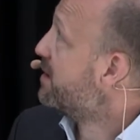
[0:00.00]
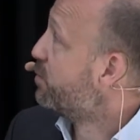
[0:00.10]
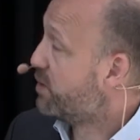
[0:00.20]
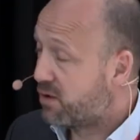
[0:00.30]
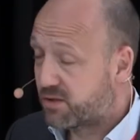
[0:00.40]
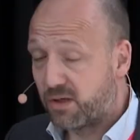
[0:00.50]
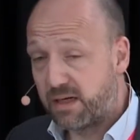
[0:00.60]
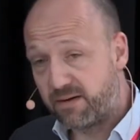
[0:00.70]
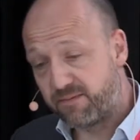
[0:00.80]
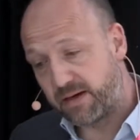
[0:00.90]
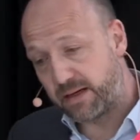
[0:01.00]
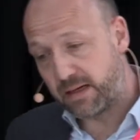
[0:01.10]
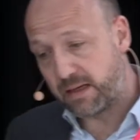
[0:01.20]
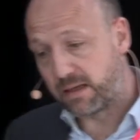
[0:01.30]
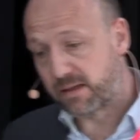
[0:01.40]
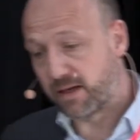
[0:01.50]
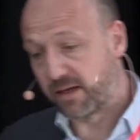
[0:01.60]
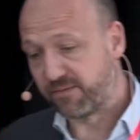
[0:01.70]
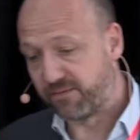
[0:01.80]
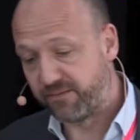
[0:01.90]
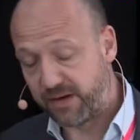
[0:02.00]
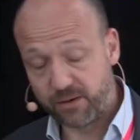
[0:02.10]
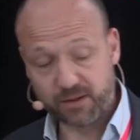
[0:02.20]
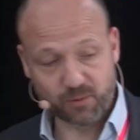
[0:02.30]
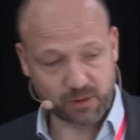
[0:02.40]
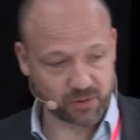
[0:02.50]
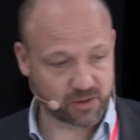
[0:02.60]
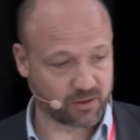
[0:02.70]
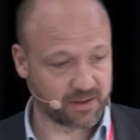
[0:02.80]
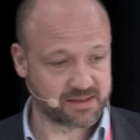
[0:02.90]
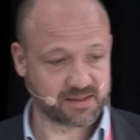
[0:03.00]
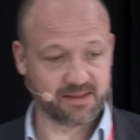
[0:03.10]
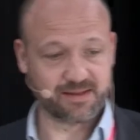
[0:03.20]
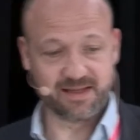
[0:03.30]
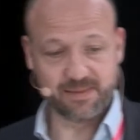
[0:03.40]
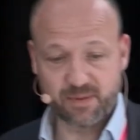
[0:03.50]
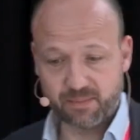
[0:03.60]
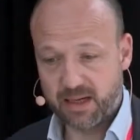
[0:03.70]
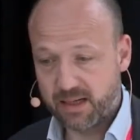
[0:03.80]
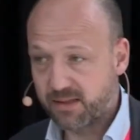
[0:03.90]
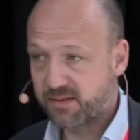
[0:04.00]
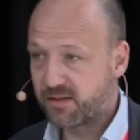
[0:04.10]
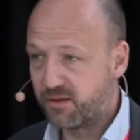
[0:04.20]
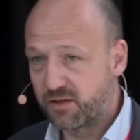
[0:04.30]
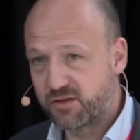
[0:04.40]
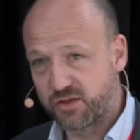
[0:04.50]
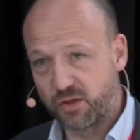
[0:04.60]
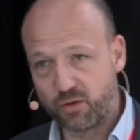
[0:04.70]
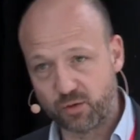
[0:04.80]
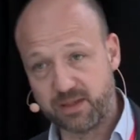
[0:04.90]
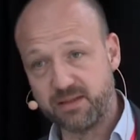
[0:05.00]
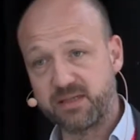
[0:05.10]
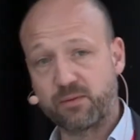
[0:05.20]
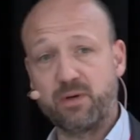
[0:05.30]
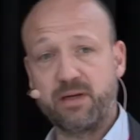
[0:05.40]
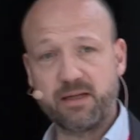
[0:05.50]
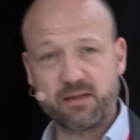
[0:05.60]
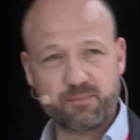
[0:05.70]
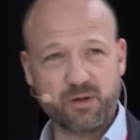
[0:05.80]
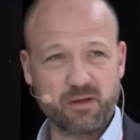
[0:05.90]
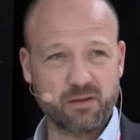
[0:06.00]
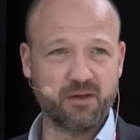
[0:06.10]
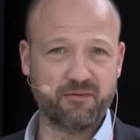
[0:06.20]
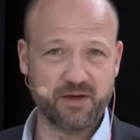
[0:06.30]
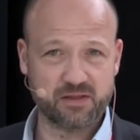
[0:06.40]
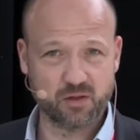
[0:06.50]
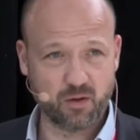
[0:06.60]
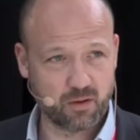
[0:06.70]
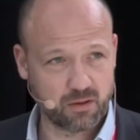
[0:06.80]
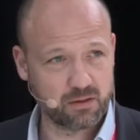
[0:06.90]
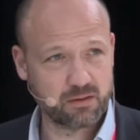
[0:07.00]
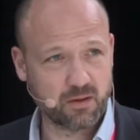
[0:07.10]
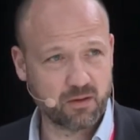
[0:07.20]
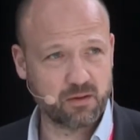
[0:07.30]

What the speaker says: We also have a kind of very, what we call excellent labor market, not so clean tech related, but affects all